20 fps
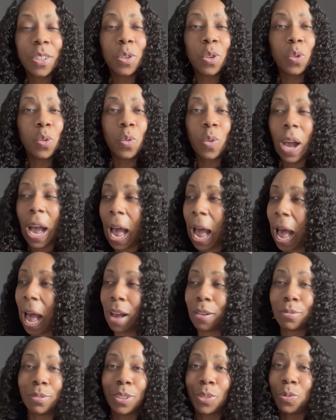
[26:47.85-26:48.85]
who
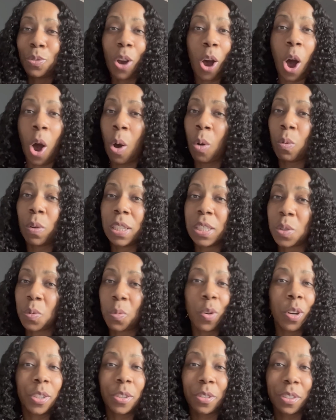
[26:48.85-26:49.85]
I was always
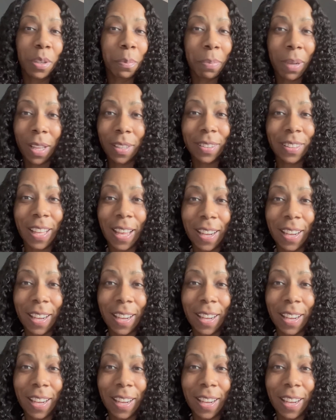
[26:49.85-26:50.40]
wondering about